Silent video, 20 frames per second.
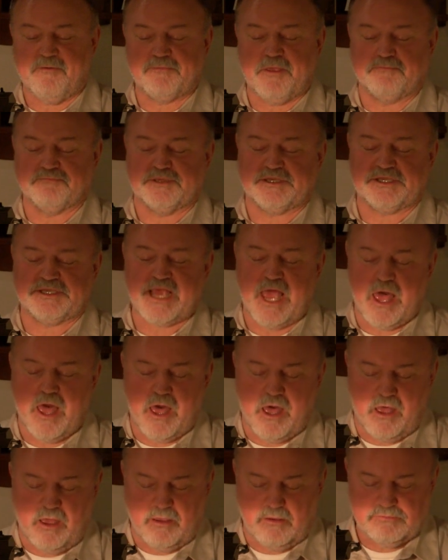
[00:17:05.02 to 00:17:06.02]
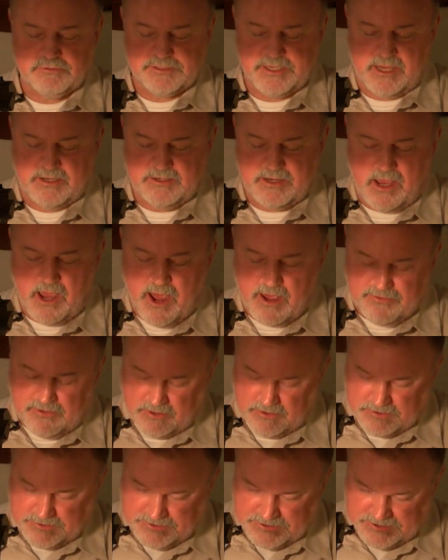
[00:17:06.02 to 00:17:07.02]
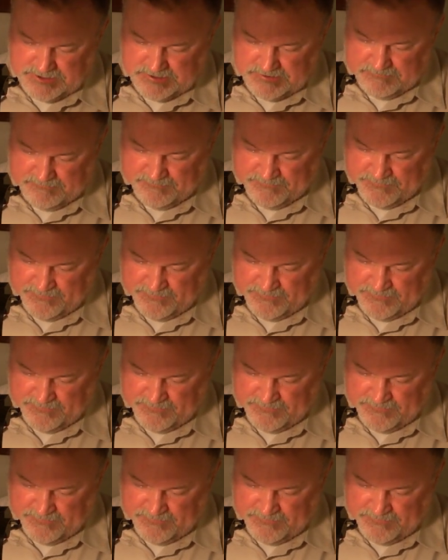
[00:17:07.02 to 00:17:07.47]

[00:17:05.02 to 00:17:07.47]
of themselves and others,